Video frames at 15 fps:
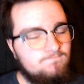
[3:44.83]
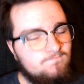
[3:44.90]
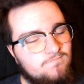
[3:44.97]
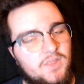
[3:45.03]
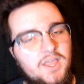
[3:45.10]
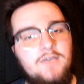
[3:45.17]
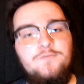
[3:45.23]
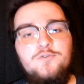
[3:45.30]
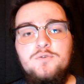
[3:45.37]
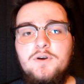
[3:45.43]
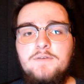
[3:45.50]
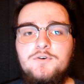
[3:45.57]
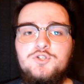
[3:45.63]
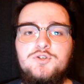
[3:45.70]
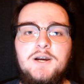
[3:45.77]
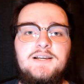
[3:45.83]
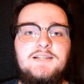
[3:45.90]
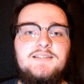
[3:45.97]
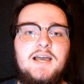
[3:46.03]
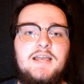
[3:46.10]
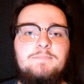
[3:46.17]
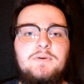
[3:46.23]
If you've ever tried to
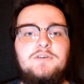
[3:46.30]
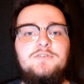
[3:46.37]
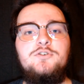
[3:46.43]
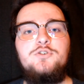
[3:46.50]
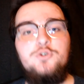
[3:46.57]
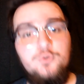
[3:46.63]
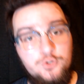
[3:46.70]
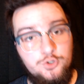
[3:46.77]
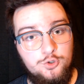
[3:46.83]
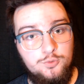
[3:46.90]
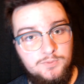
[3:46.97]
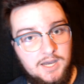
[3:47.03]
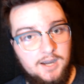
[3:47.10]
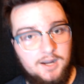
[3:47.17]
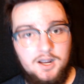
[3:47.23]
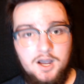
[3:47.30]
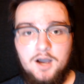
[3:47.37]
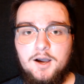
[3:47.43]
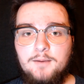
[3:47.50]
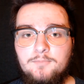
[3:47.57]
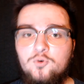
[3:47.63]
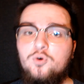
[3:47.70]
type in
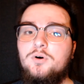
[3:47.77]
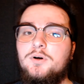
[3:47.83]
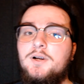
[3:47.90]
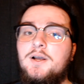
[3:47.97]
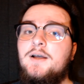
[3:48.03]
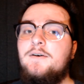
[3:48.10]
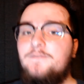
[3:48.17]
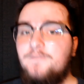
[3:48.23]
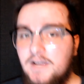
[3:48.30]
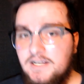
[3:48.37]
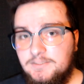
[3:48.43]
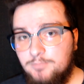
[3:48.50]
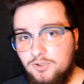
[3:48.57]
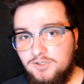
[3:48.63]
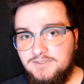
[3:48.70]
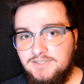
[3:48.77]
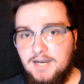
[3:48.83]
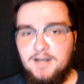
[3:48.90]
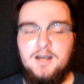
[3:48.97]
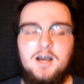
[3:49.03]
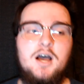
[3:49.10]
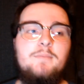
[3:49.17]
youtube.com or
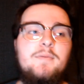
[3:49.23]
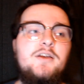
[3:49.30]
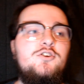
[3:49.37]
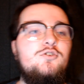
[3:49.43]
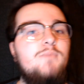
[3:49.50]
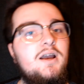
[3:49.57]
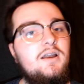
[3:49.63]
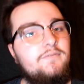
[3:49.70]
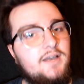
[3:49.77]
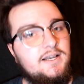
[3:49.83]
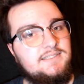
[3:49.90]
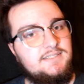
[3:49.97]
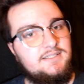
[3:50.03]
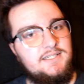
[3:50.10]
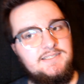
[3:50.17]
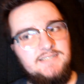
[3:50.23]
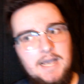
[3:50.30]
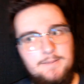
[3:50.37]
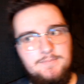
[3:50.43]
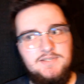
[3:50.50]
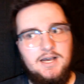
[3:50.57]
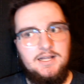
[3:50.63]
facebook.com and you might have accidentally
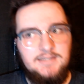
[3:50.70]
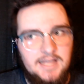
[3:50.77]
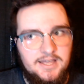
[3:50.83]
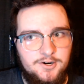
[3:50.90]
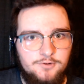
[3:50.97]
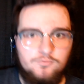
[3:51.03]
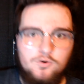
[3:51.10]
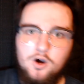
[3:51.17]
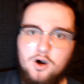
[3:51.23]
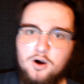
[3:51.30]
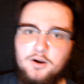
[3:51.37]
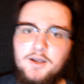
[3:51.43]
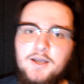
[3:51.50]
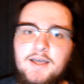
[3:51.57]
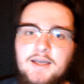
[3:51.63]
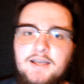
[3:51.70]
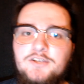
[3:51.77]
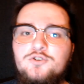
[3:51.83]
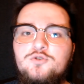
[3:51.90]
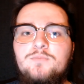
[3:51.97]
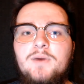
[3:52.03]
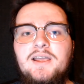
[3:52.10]
typed a letter wrong,
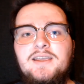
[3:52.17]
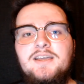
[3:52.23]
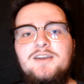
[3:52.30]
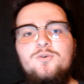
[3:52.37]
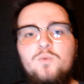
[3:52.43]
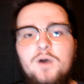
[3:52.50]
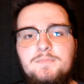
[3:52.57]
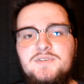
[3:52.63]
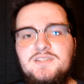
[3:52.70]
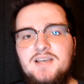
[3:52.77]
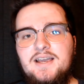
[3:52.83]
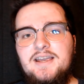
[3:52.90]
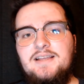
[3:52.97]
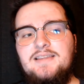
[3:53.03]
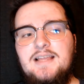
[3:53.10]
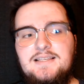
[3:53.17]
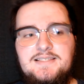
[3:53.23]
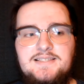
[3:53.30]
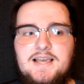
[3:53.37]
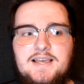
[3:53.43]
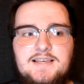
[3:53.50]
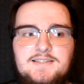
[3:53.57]
you might get a website that
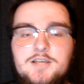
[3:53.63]
says,